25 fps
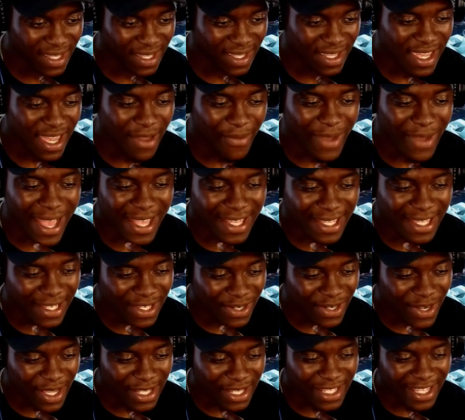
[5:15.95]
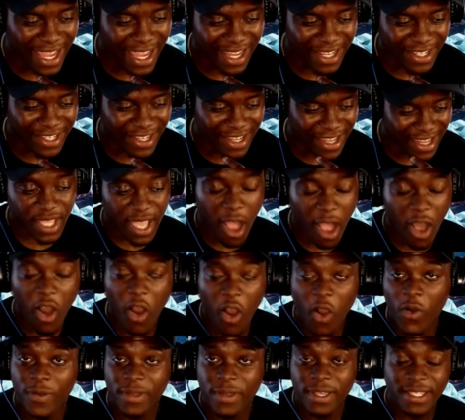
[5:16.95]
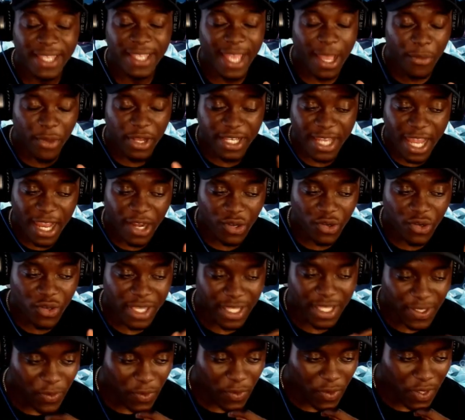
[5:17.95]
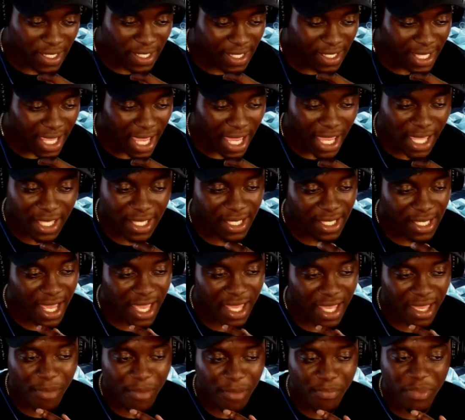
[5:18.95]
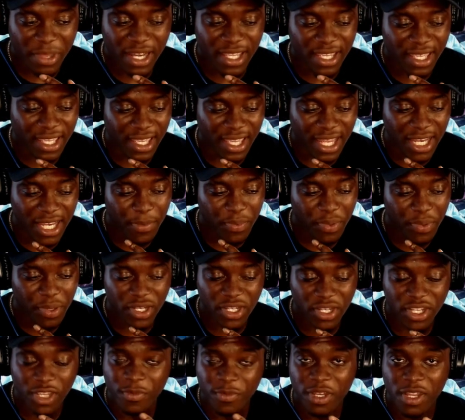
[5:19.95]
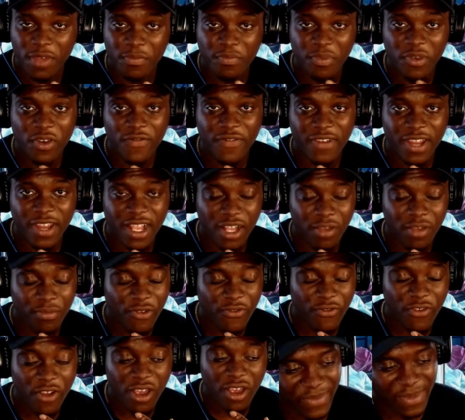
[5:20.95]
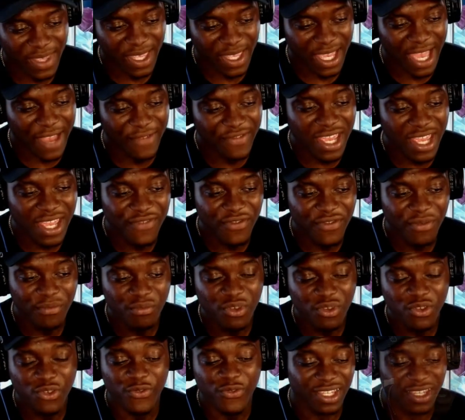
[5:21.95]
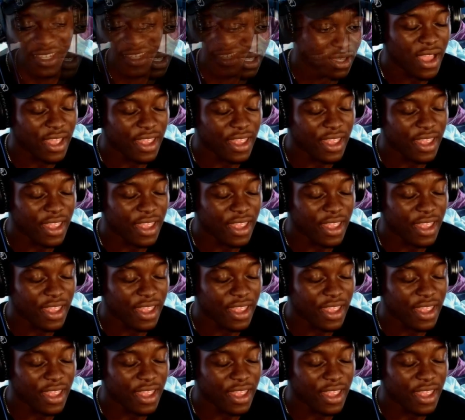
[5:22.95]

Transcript: Yeah, why is he not attacked yet? Oh, is that what that noise was? Is that his, like, ability? Can he put them in a bit of, like, a mirage? Have they even moved?